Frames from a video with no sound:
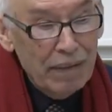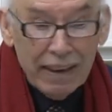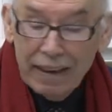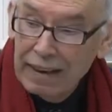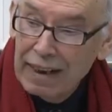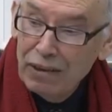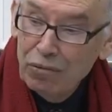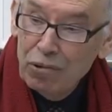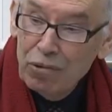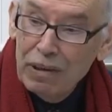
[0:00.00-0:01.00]
Africans
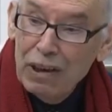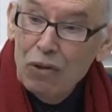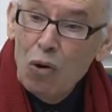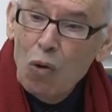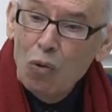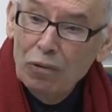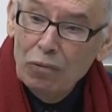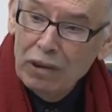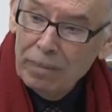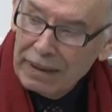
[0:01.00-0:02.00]
can do really
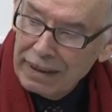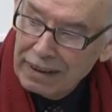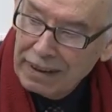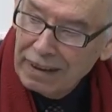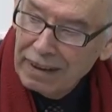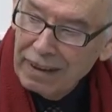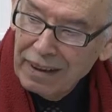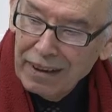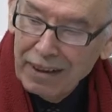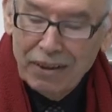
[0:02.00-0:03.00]
good business.
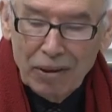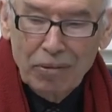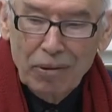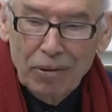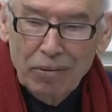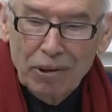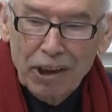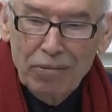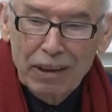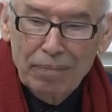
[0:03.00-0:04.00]
And so to
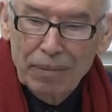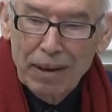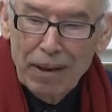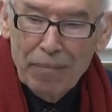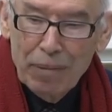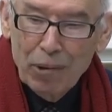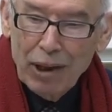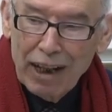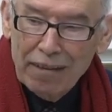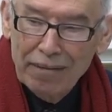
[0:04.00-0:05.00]
show that
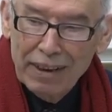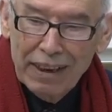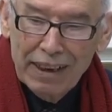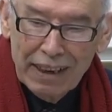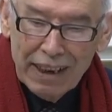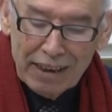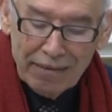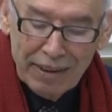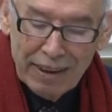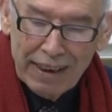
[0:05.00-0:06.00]
people are very
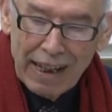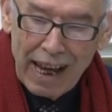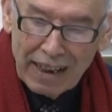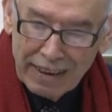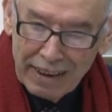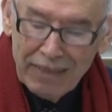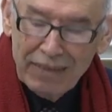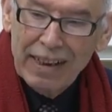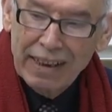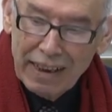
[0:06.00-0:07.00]

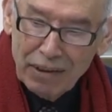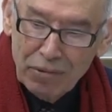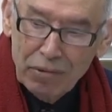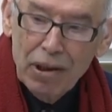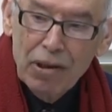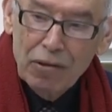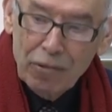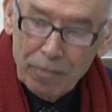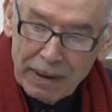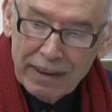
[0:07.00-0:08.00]
active, they can do
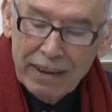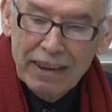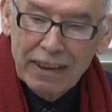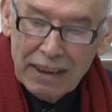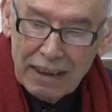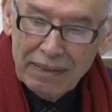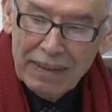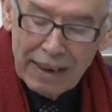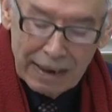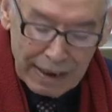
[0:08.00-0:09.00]
a business
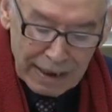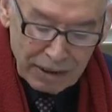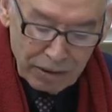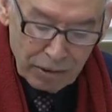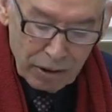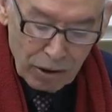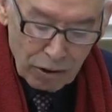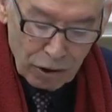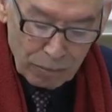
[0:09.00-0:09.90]
if they get, some